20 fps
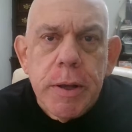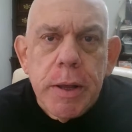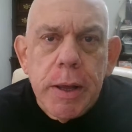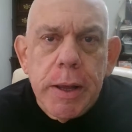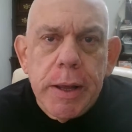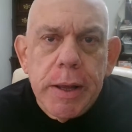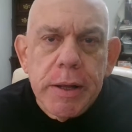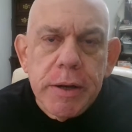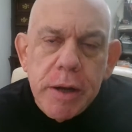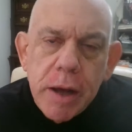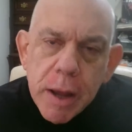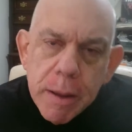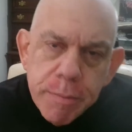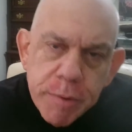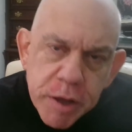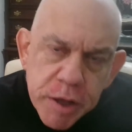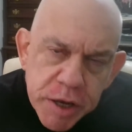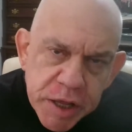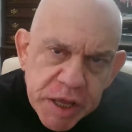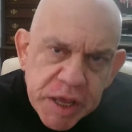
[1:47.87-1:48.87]
And I'm
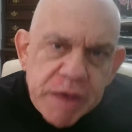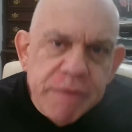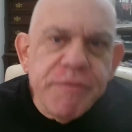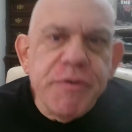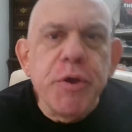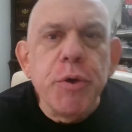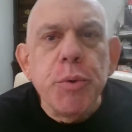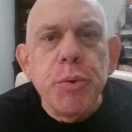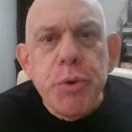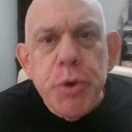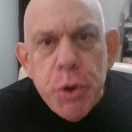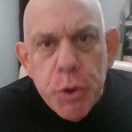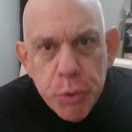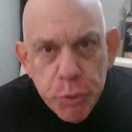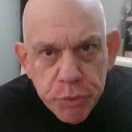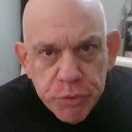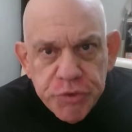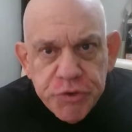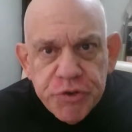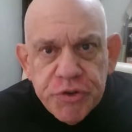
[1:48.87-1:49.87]
going to give you
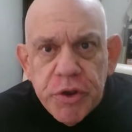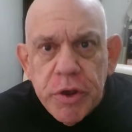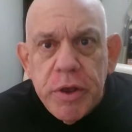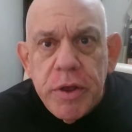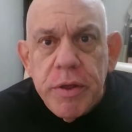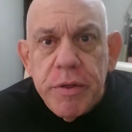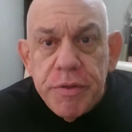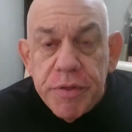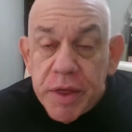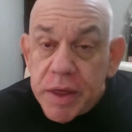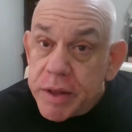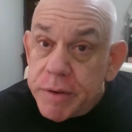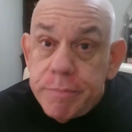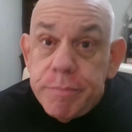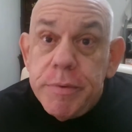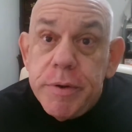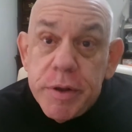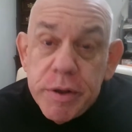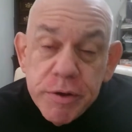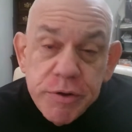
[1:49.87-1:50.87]
news that
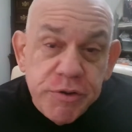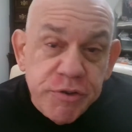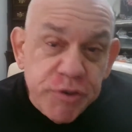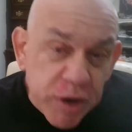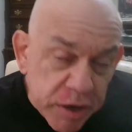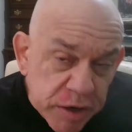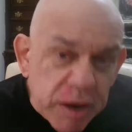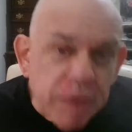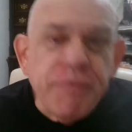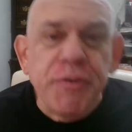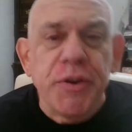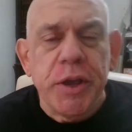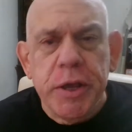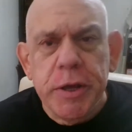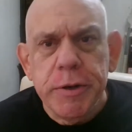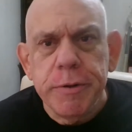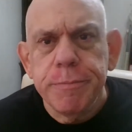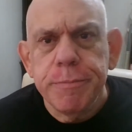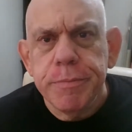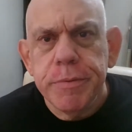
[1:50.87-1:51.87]
is
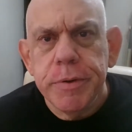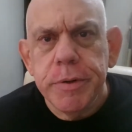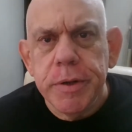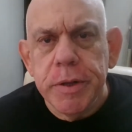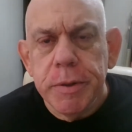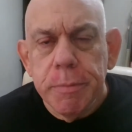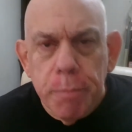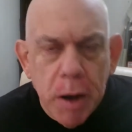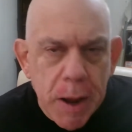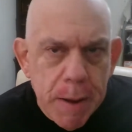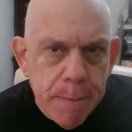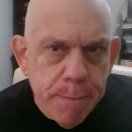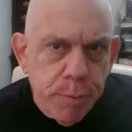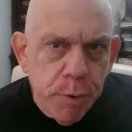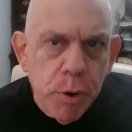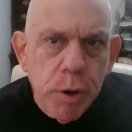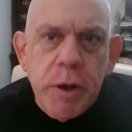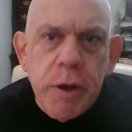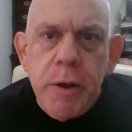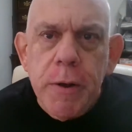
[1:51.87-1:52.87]
significant in my
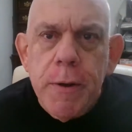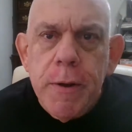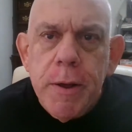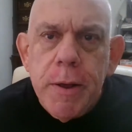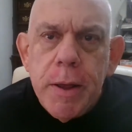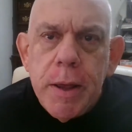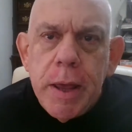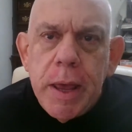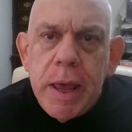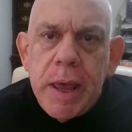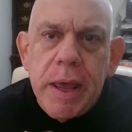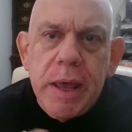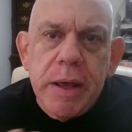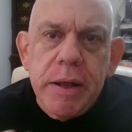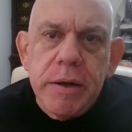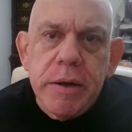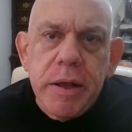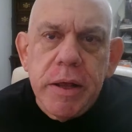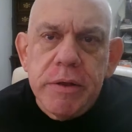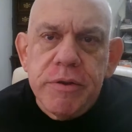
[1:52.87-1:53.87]
book,
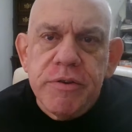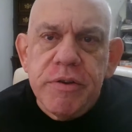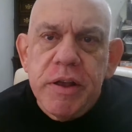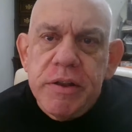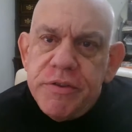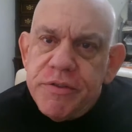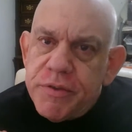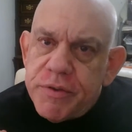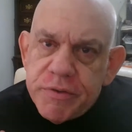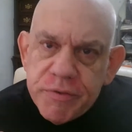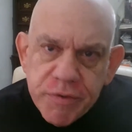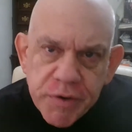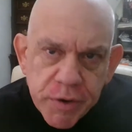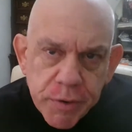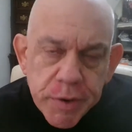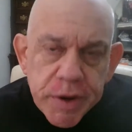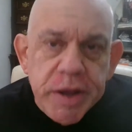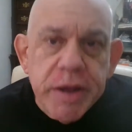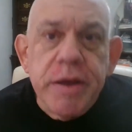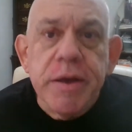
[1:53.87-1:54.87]
and it's
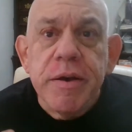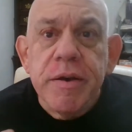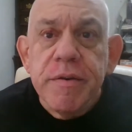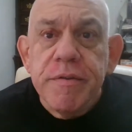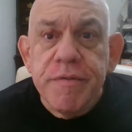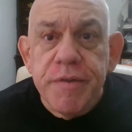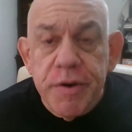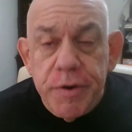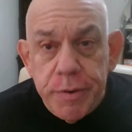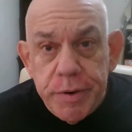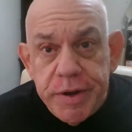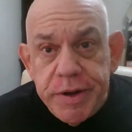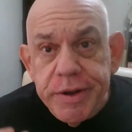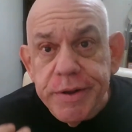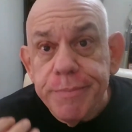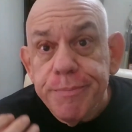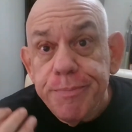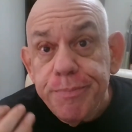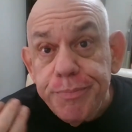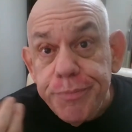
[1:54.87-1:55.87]
very,
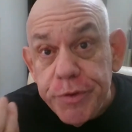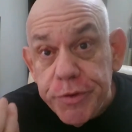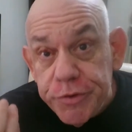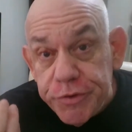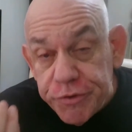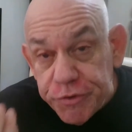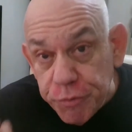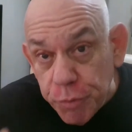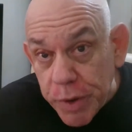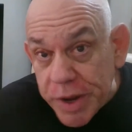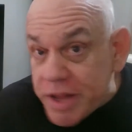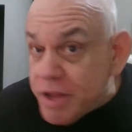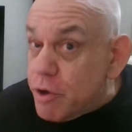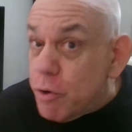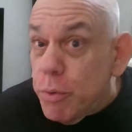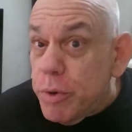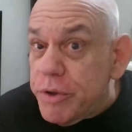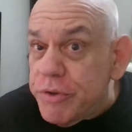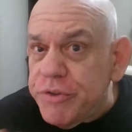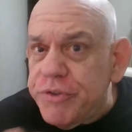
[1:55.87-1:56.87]
very
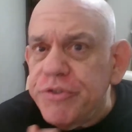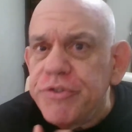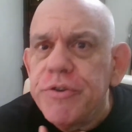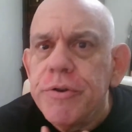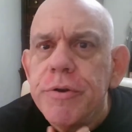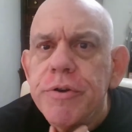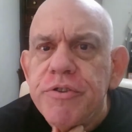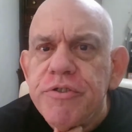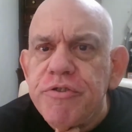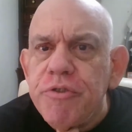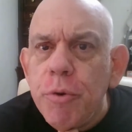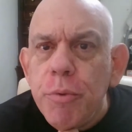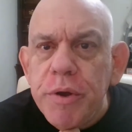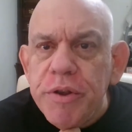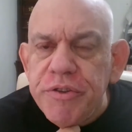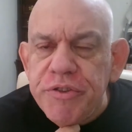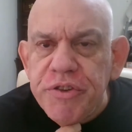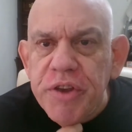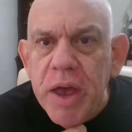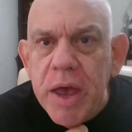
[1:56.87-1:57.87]
strenuous, shall we
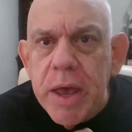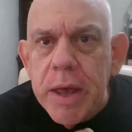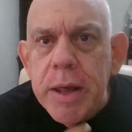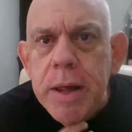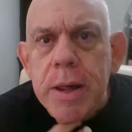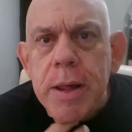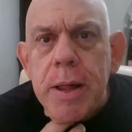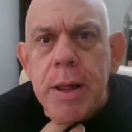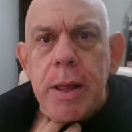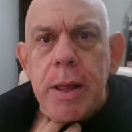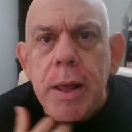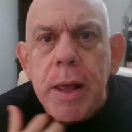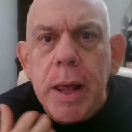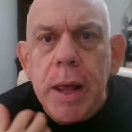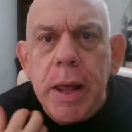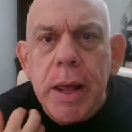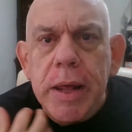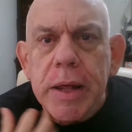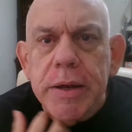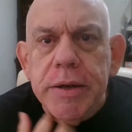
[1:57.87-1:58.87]
say,
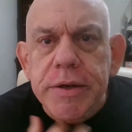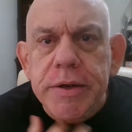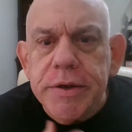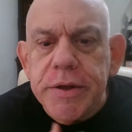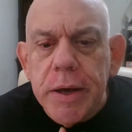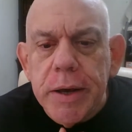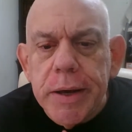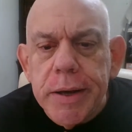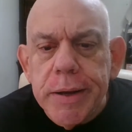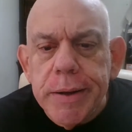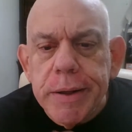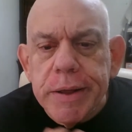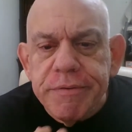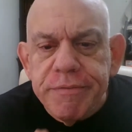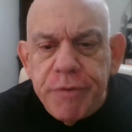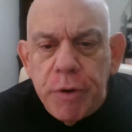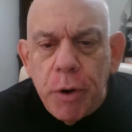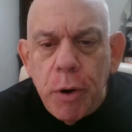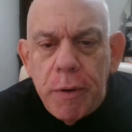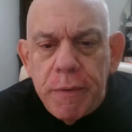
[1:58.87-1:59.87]
and
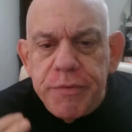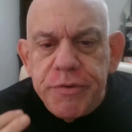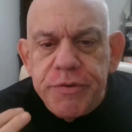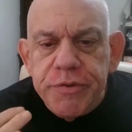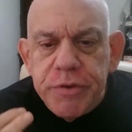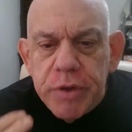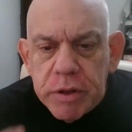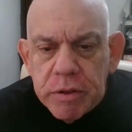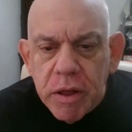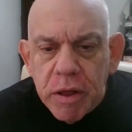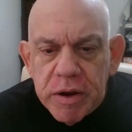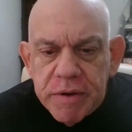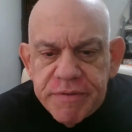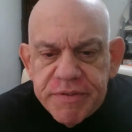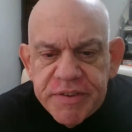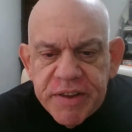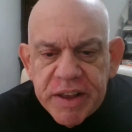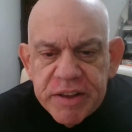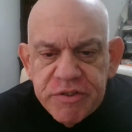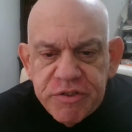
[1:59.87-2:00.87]
involves a lot of
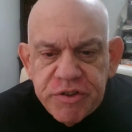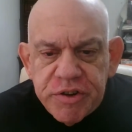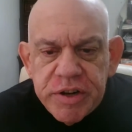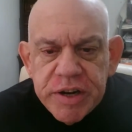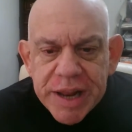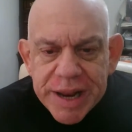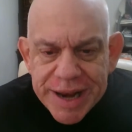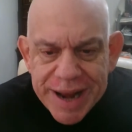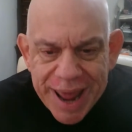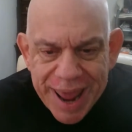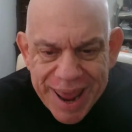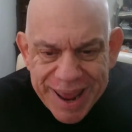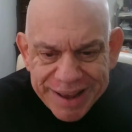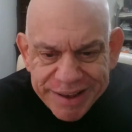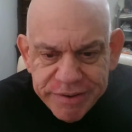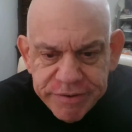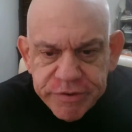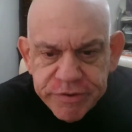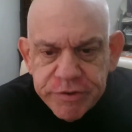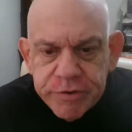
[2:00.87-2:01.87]
tension and
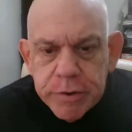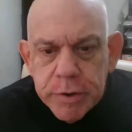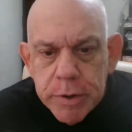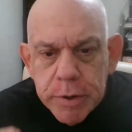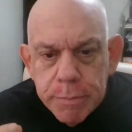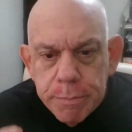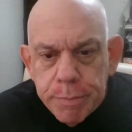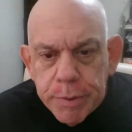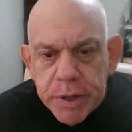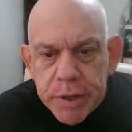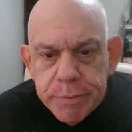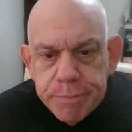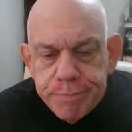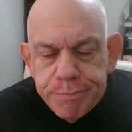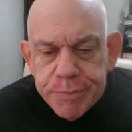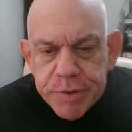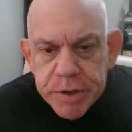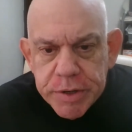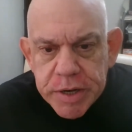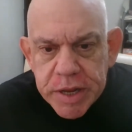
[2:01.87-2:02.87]
angst, but
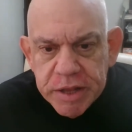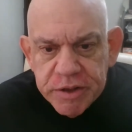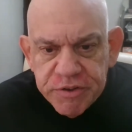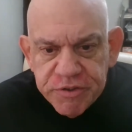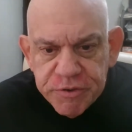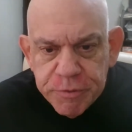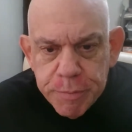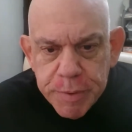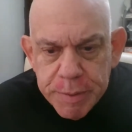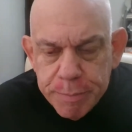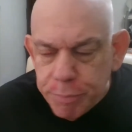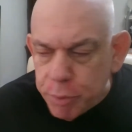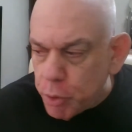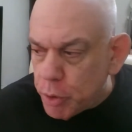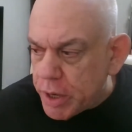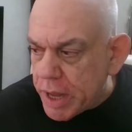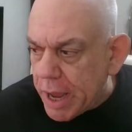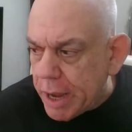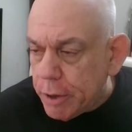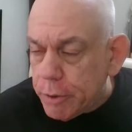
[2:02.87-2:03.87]
needs to be
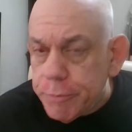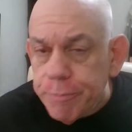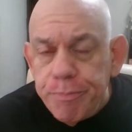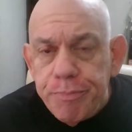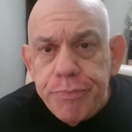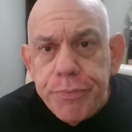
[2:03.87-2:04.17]
put out.